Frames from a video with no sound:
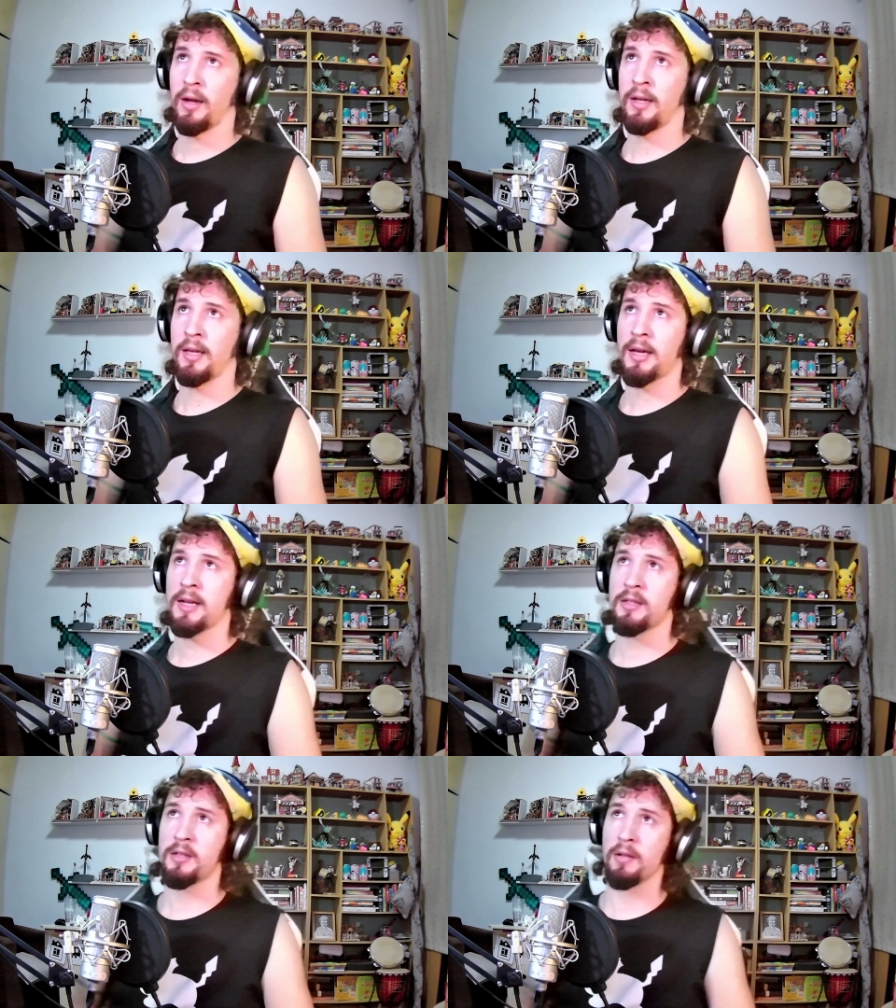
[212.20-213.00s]

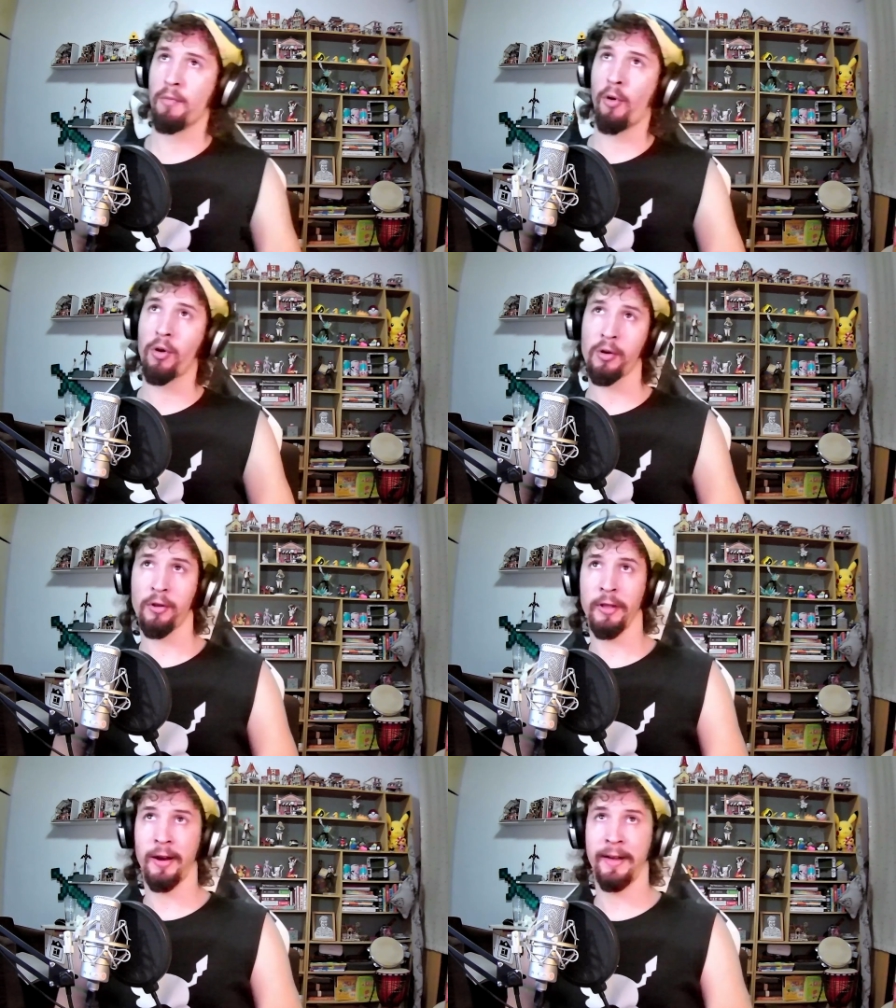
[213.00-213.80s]
guess the moral
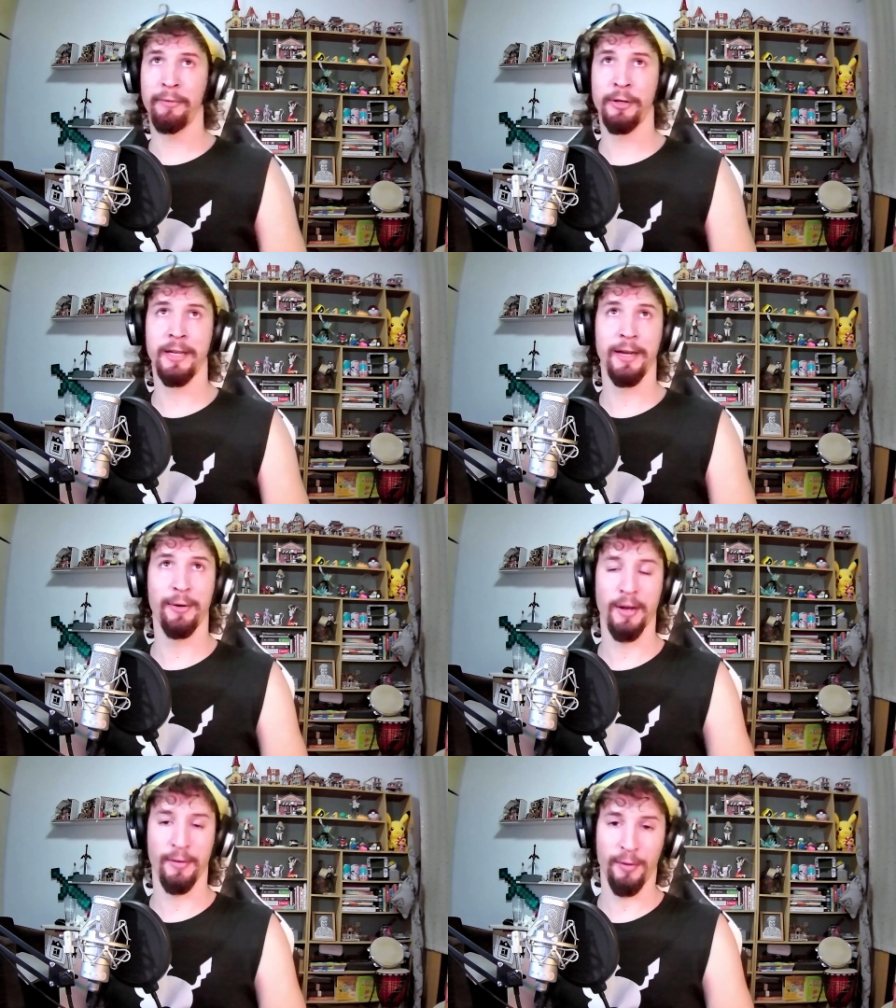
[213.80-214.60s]
that I would take
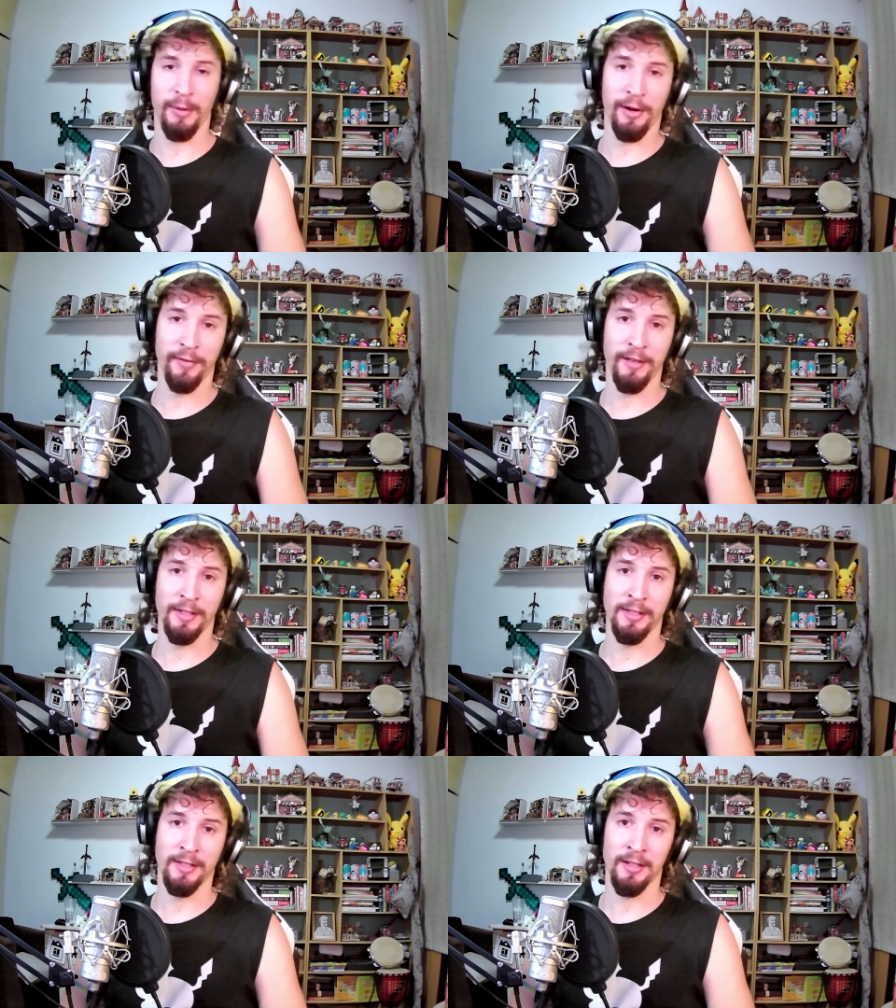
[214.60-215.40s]
away from all of
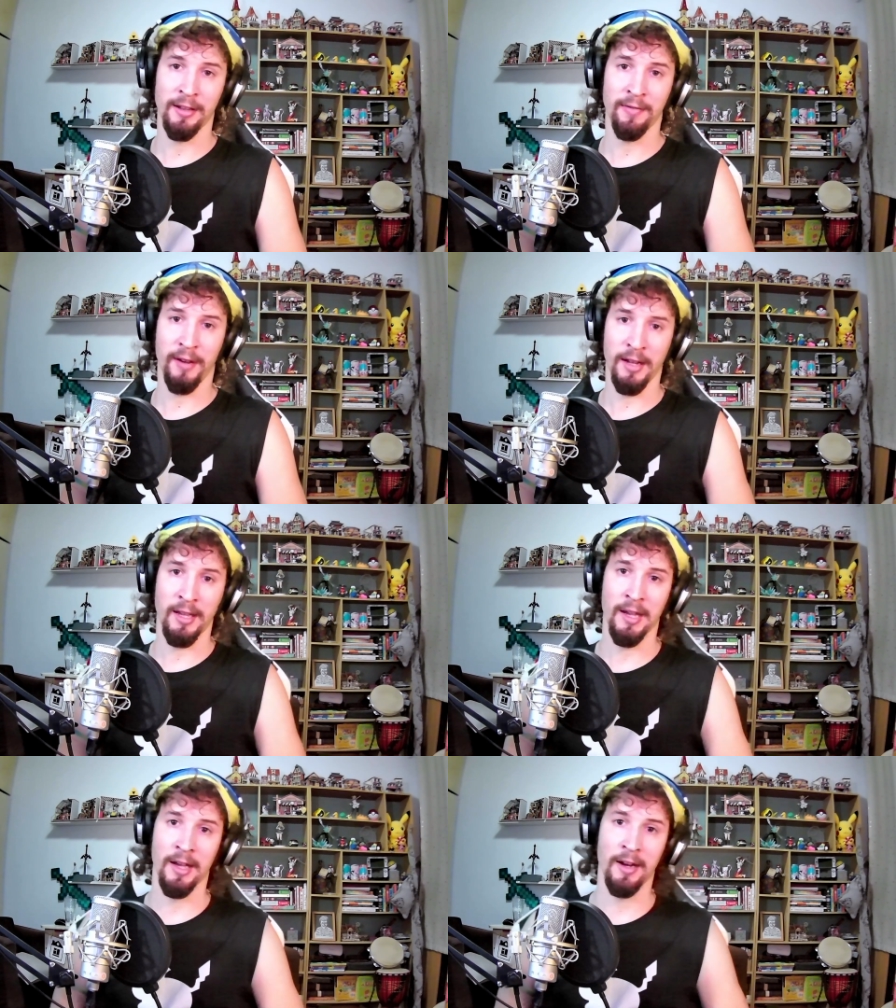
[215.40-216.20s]
this, if I
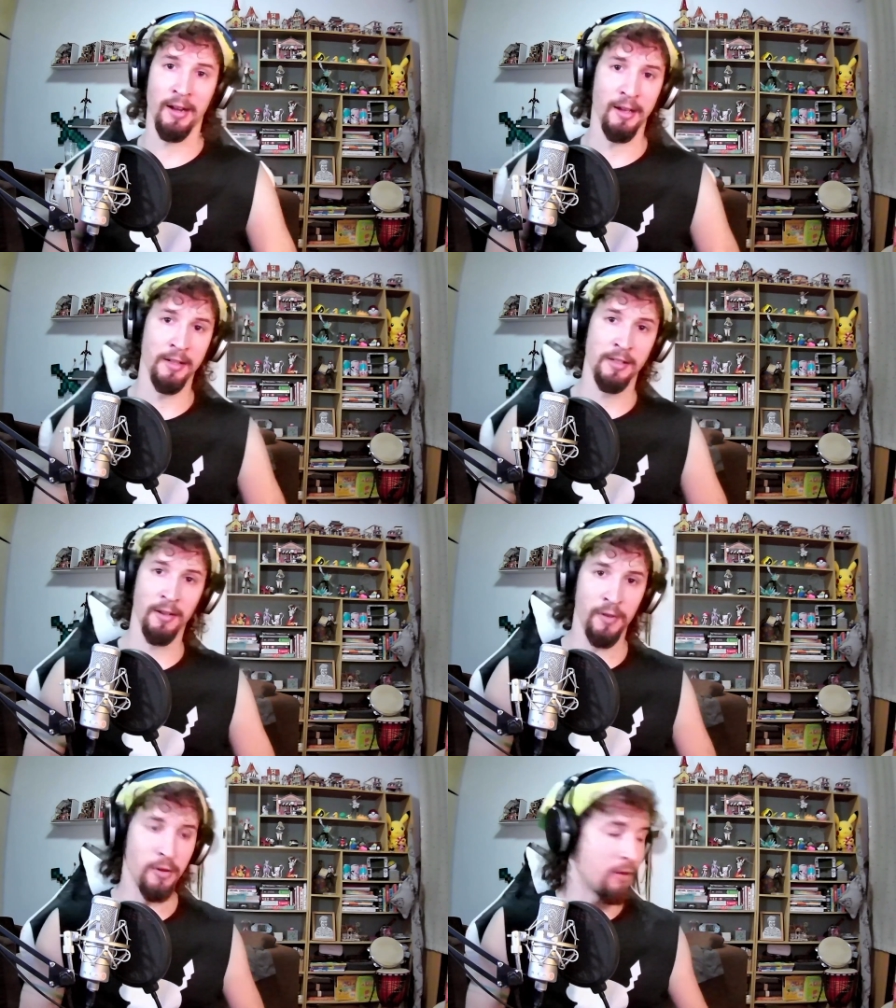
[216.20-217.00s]
can, is
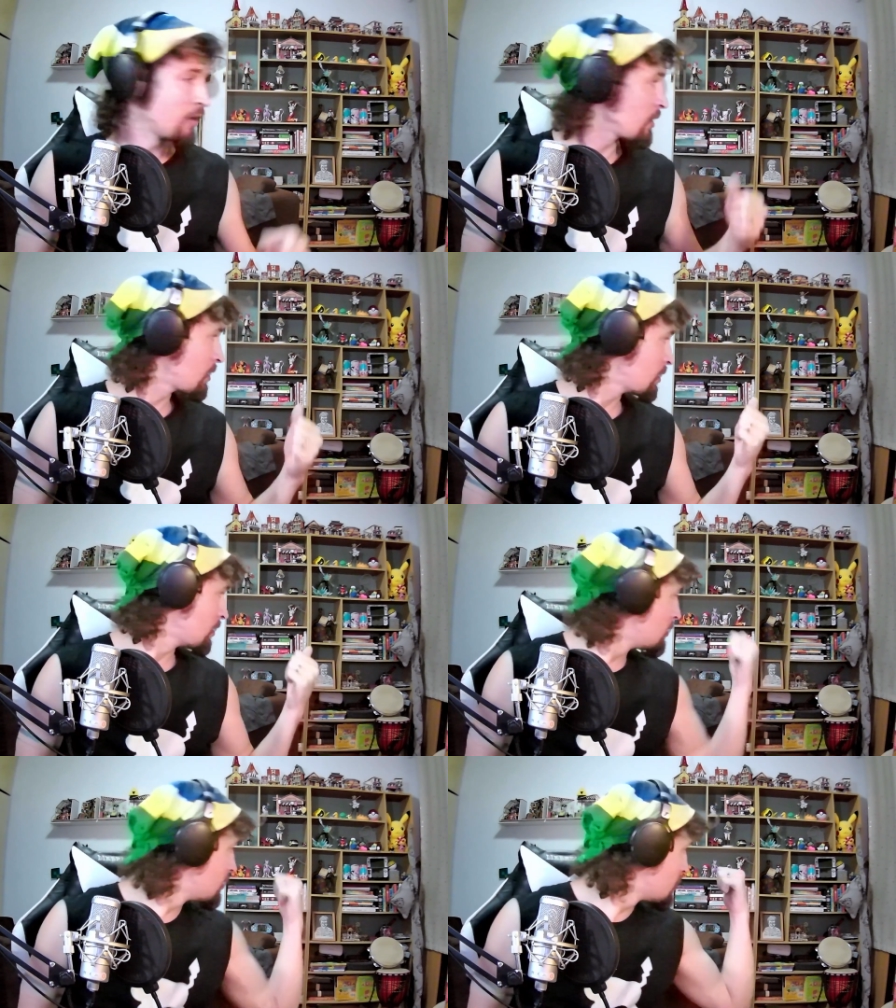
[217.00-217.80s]
if you look
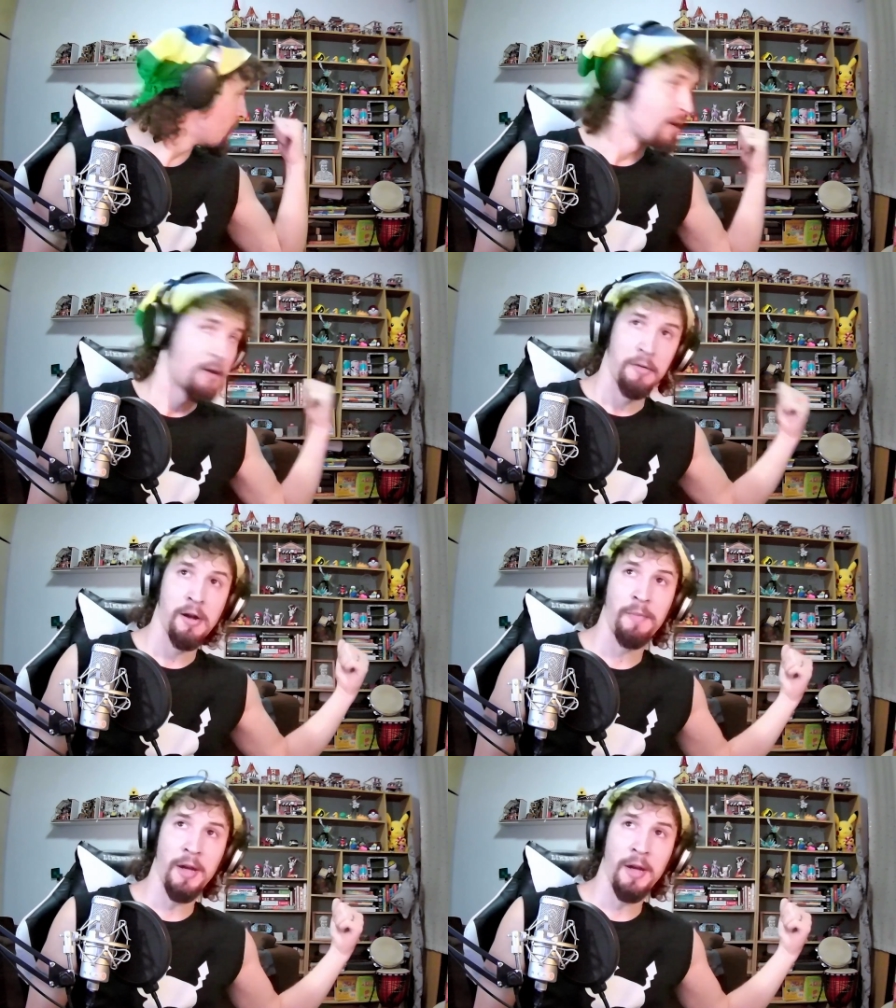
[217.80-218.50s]
right back